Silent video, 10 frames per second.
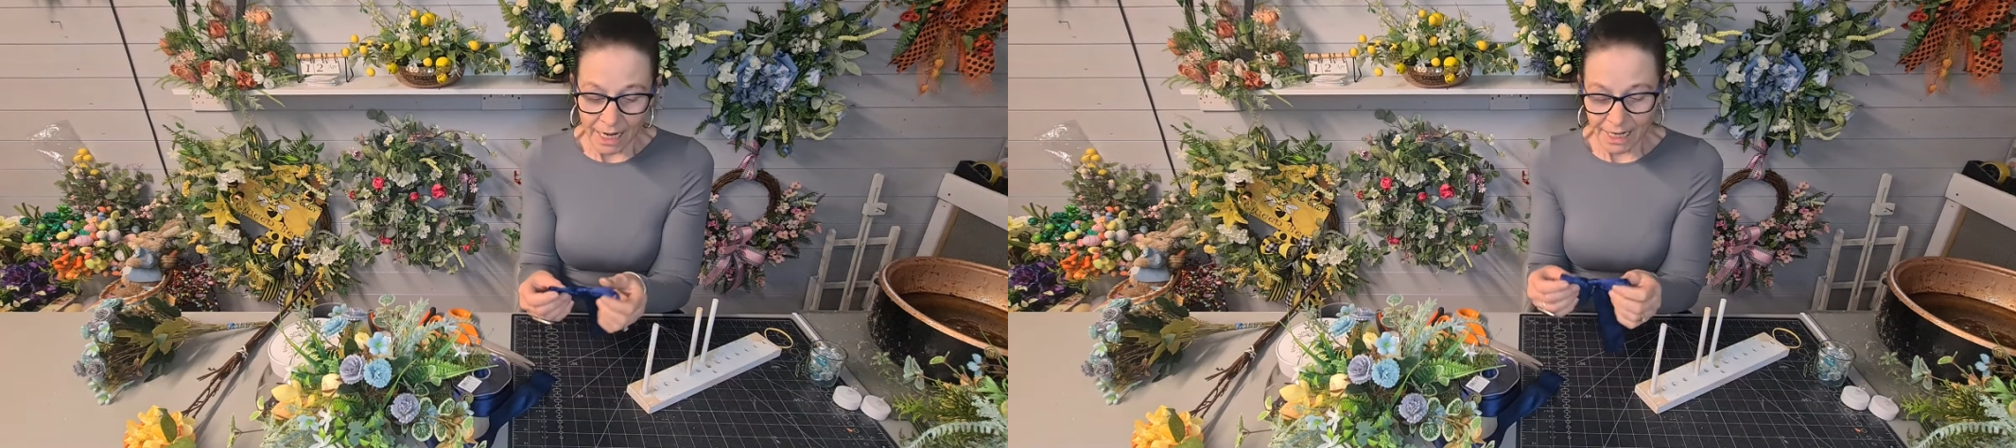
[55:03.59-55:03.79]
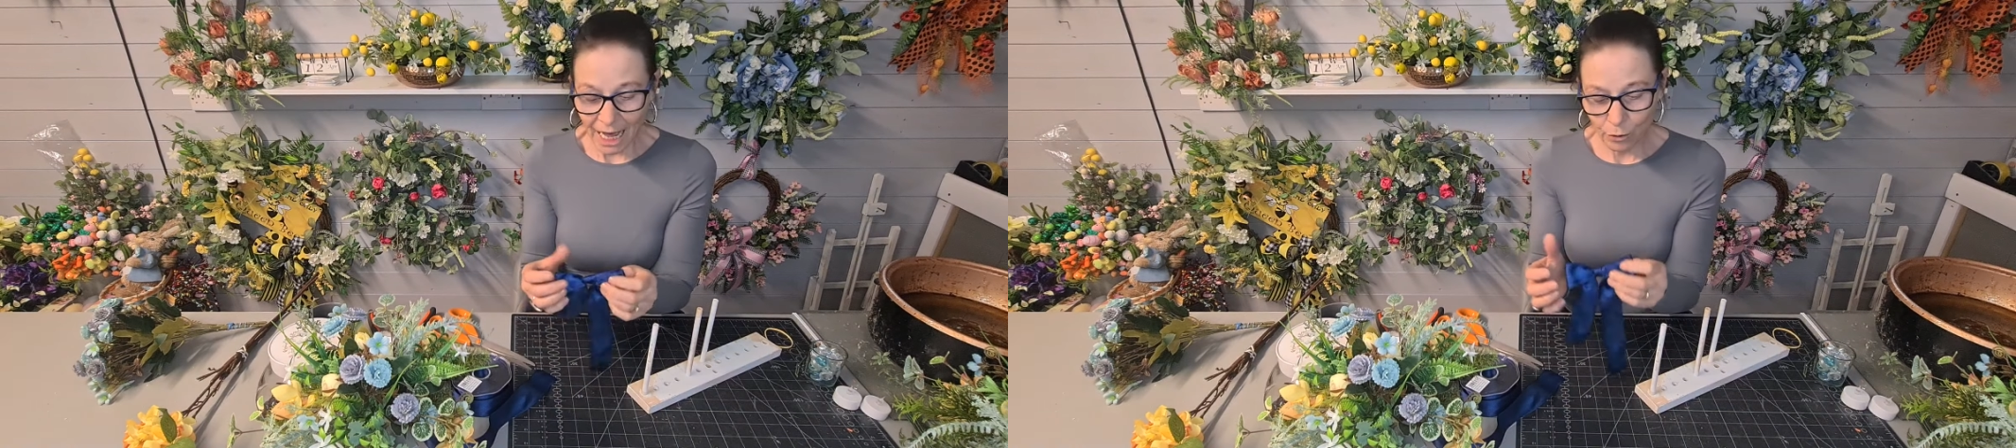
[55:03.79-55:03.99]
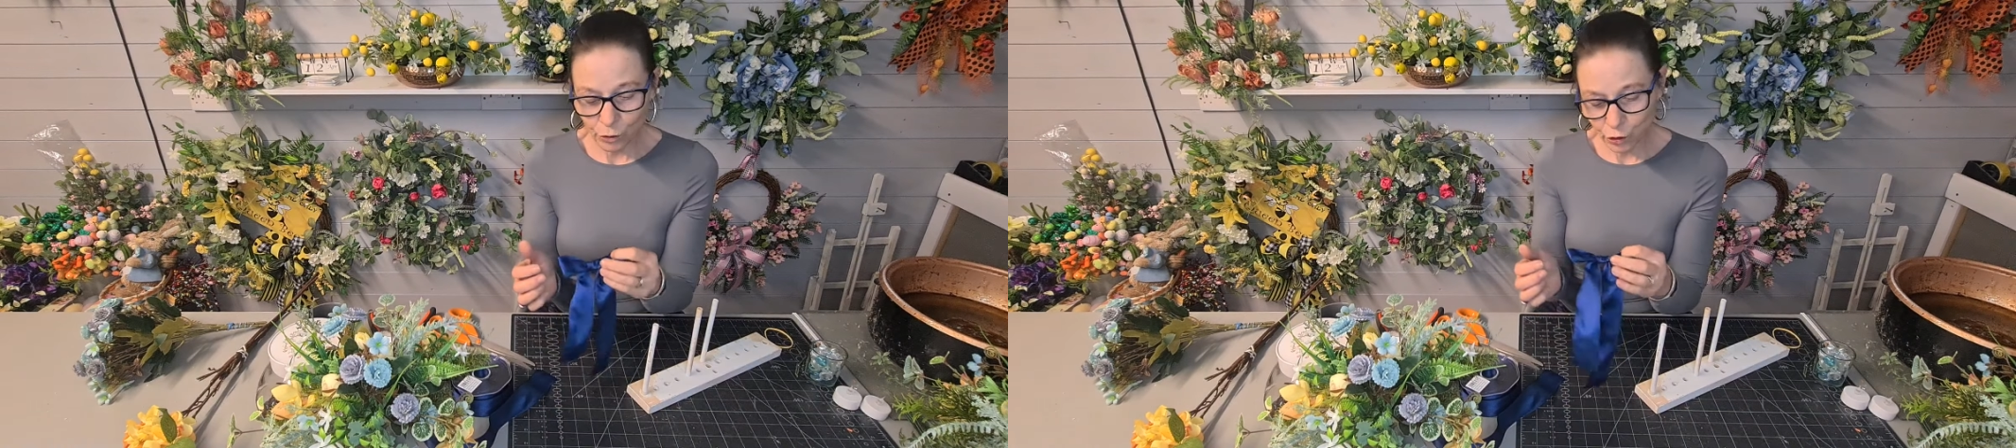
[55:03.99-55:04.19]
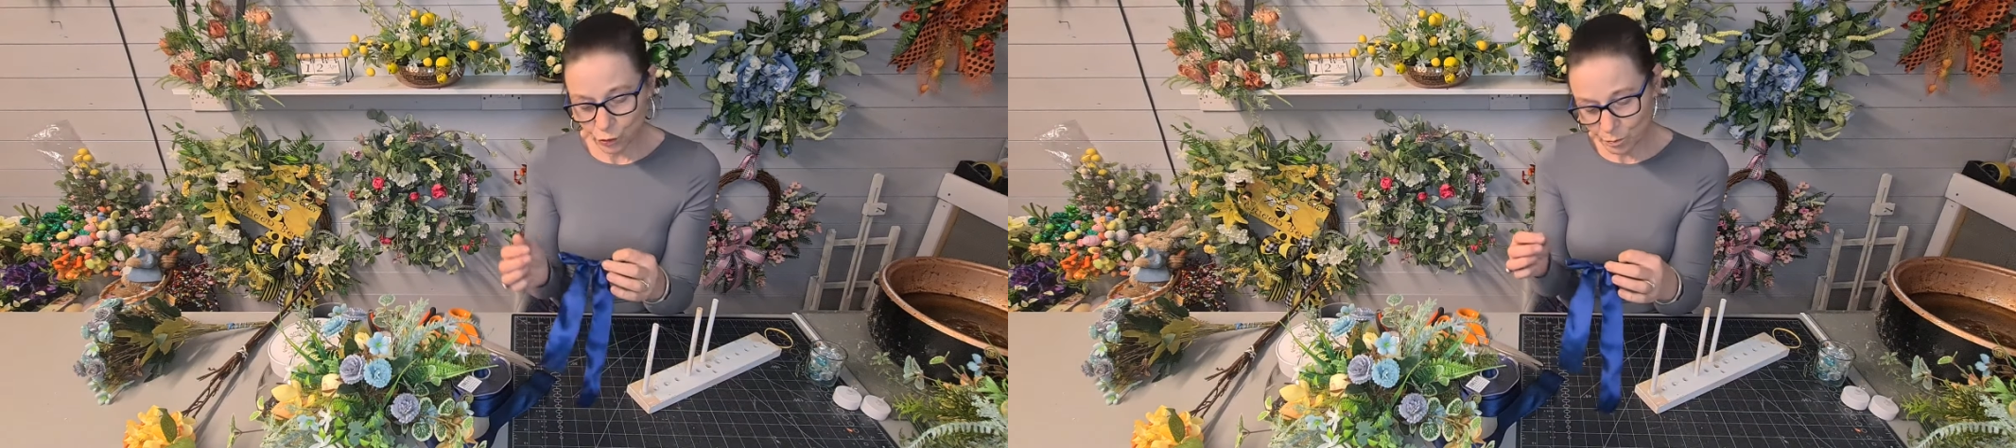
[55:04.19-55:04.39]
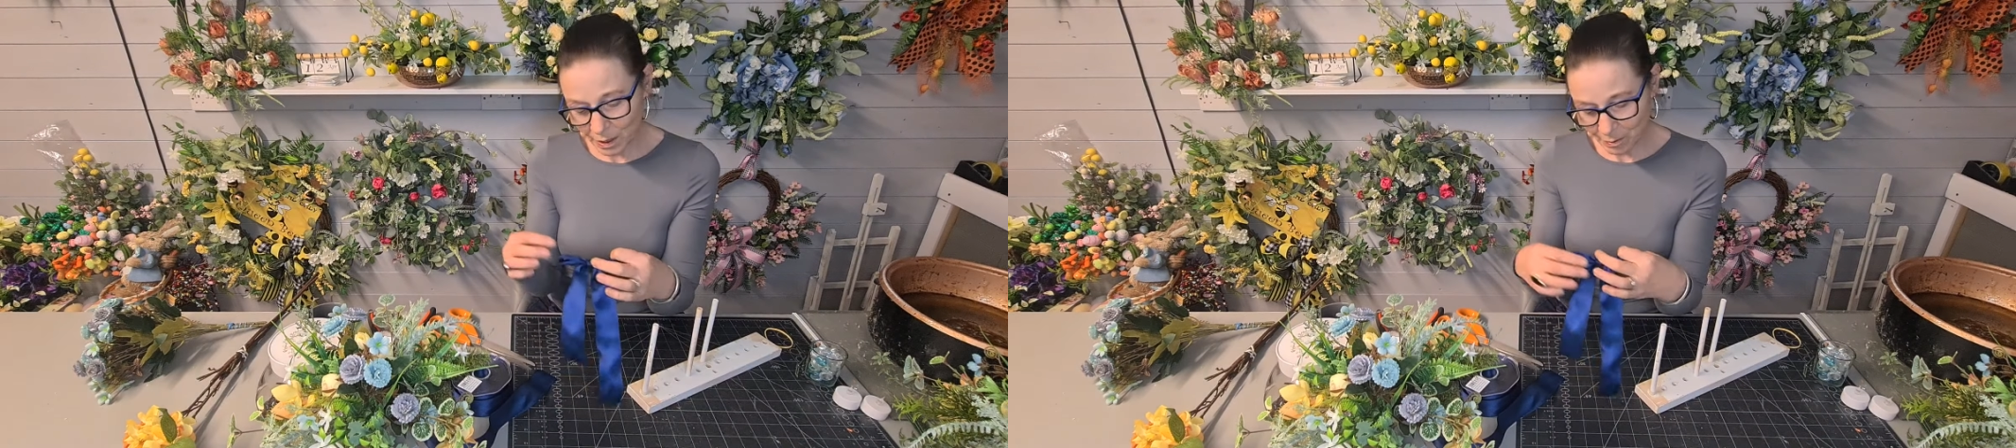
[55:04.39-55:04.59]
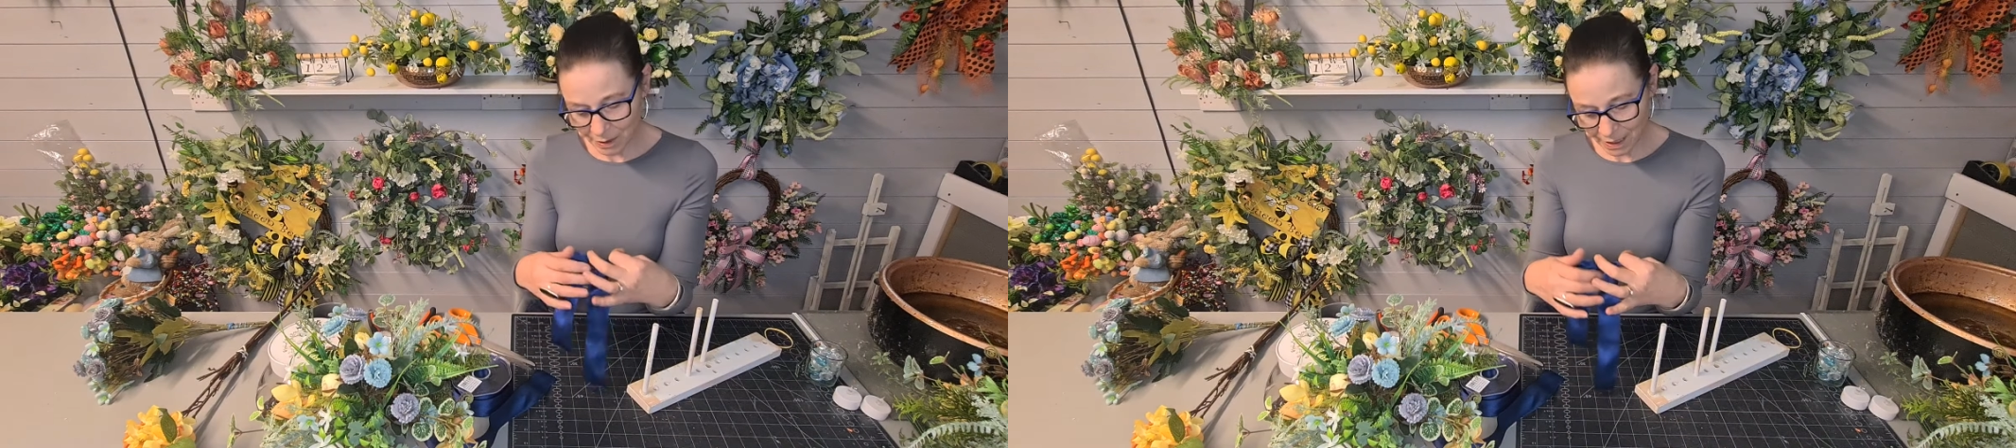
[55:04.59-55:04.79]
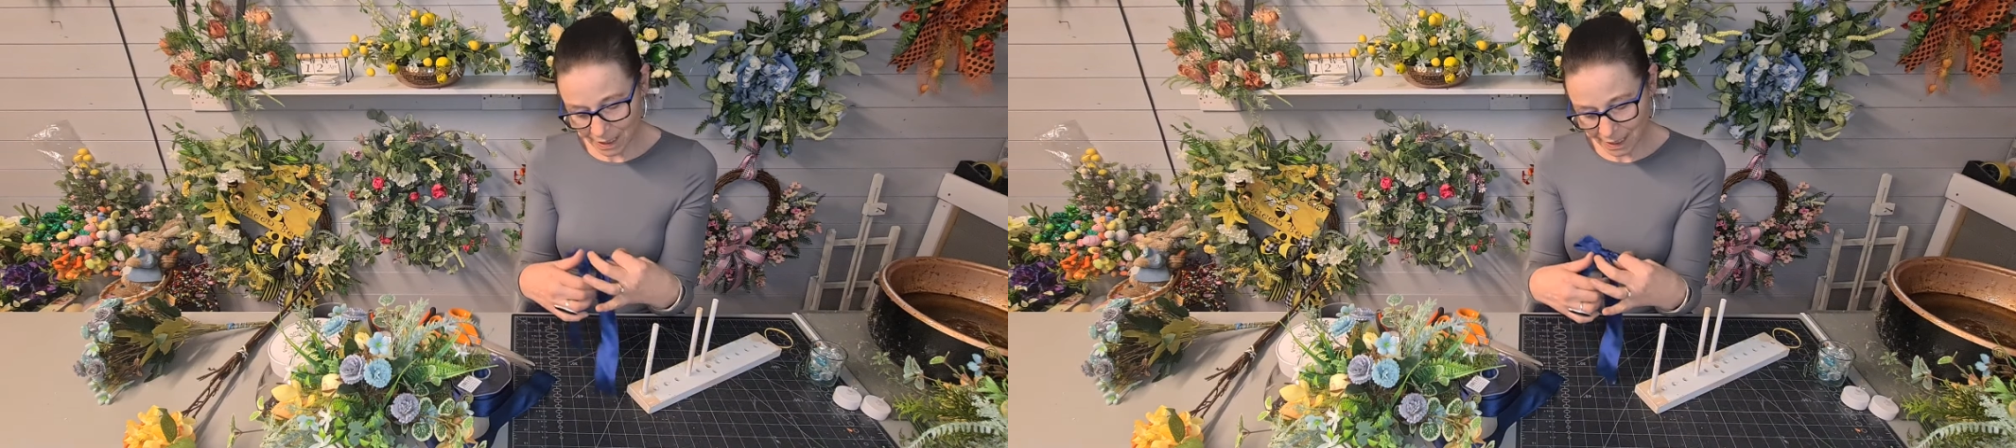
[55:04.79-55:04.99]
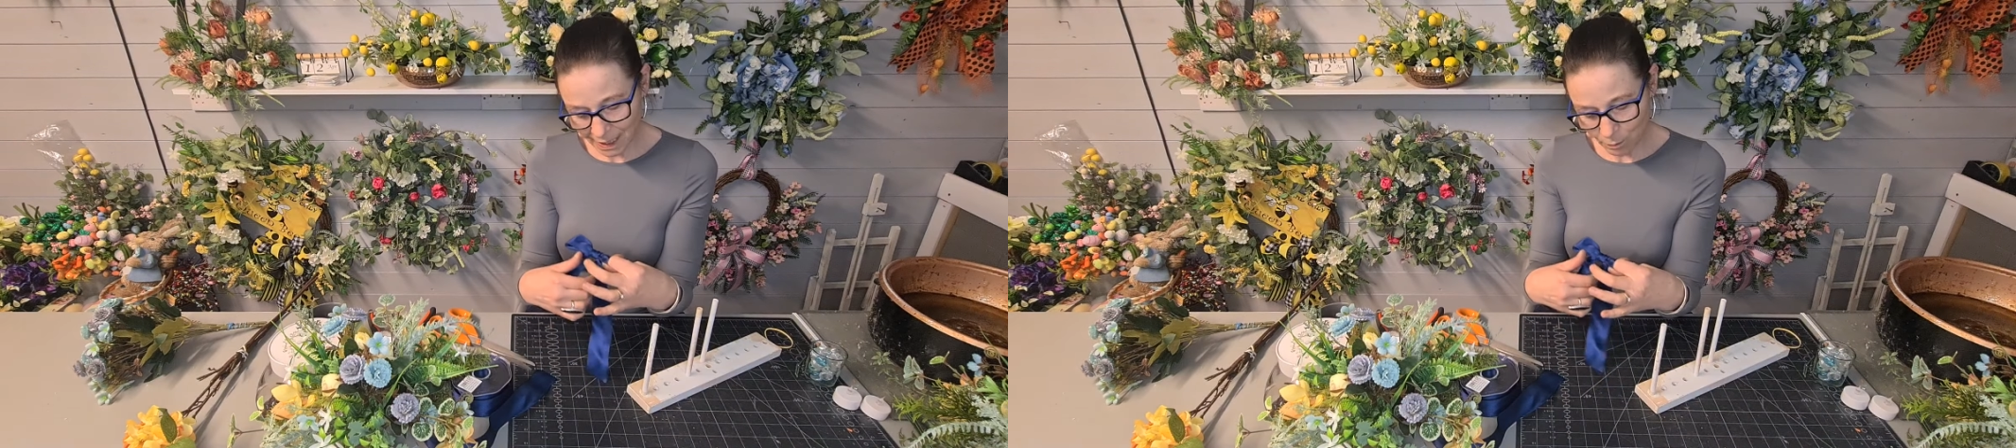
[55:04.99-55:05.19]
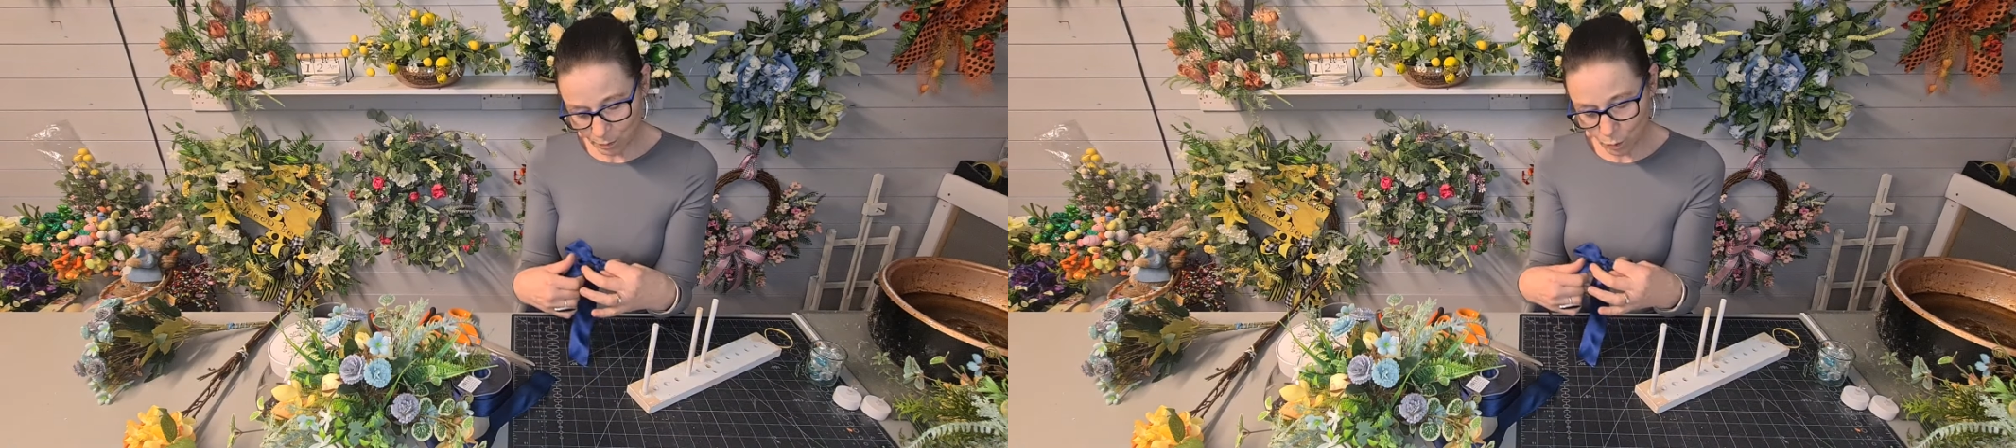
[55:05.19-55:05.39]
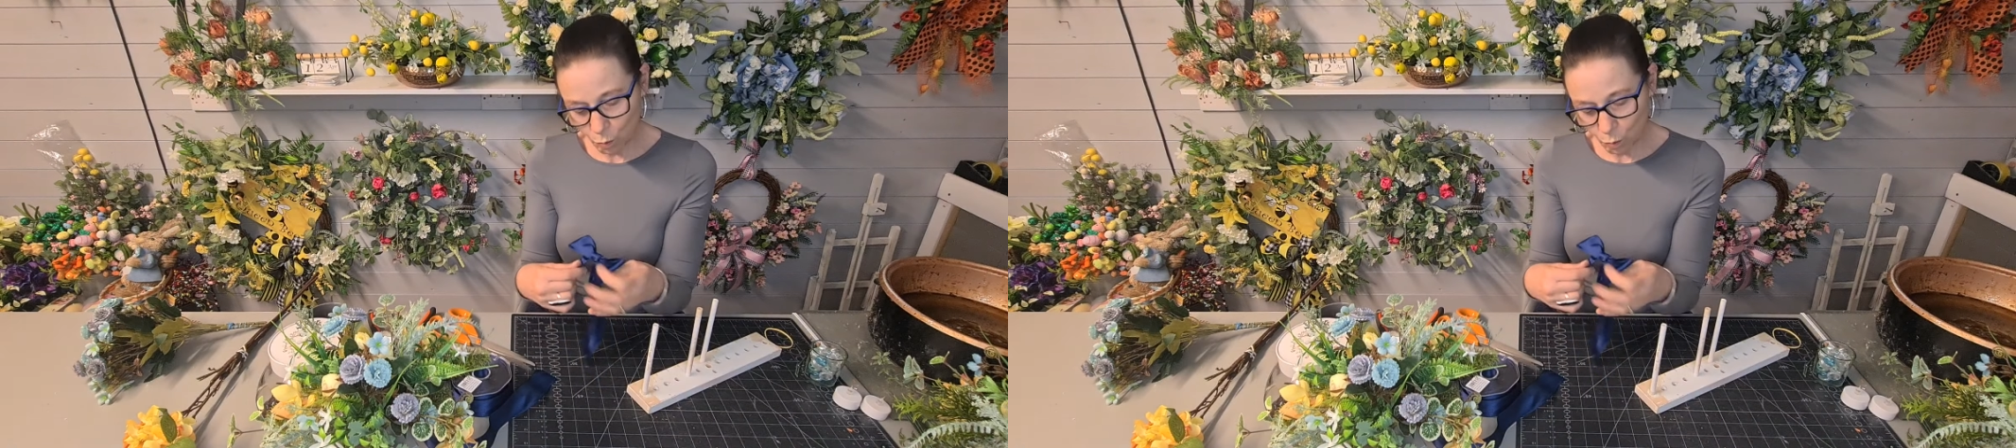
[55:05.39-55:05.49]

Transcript: Now you may be thinking, but